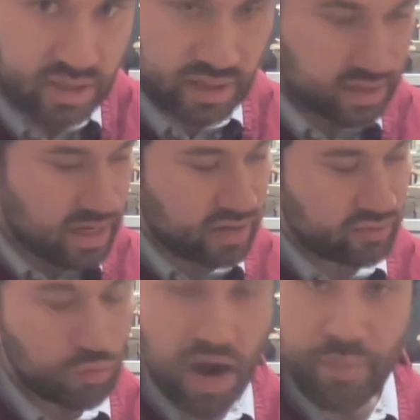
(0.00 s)
can kind of
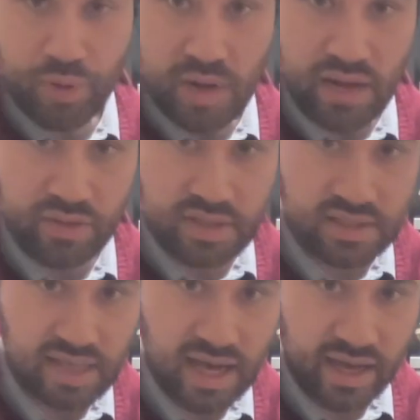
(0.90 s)
wrap around this
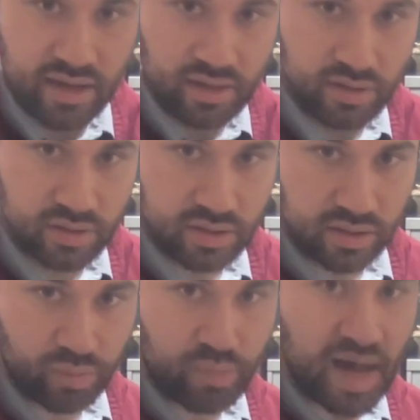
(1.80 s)
side. There's a
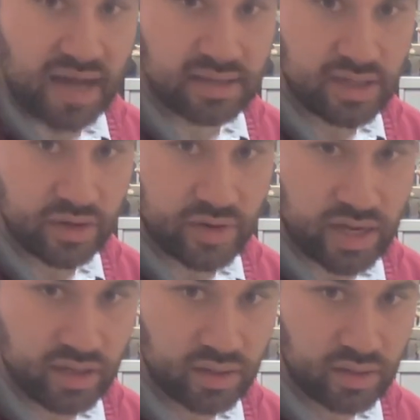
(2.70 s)
little box here, right?